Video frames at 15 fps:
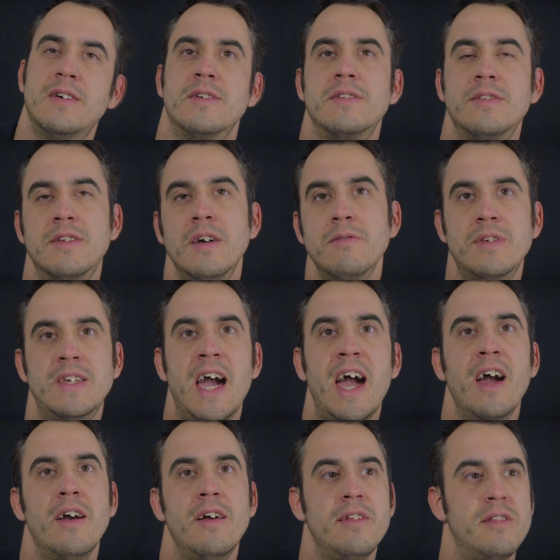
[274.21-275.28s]
I just don't
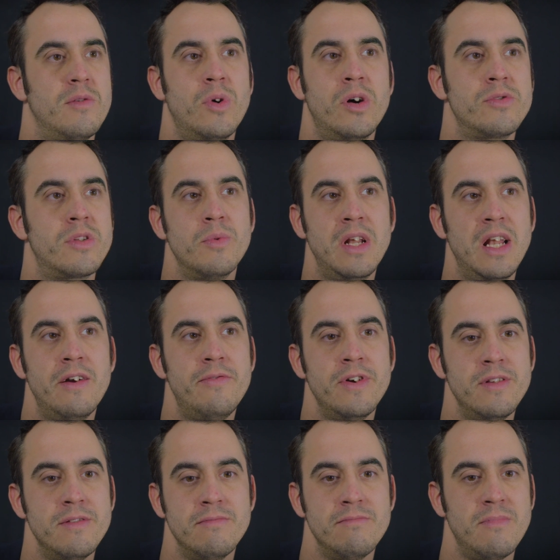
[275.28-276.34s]
get the world that we live
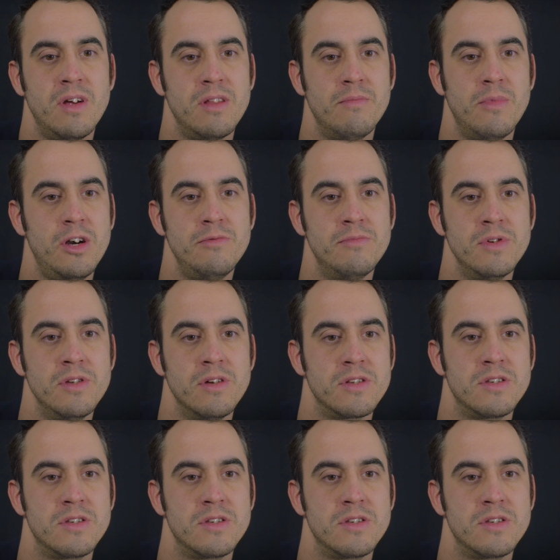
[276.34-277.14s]
in at the moment.